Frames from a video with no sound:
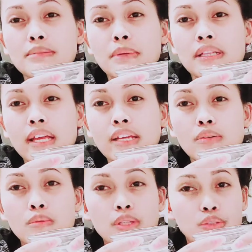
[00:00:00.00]
But I
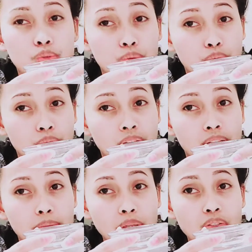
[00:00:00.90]
don't want to do
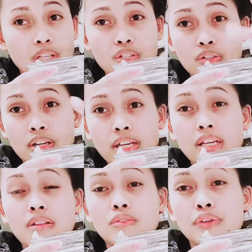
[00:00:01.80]
that because I tried
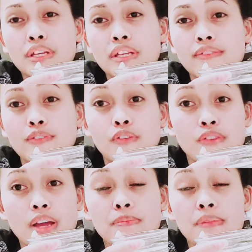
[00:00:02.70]
it already for
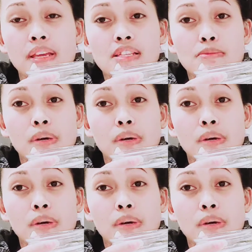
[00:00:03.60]
5 days.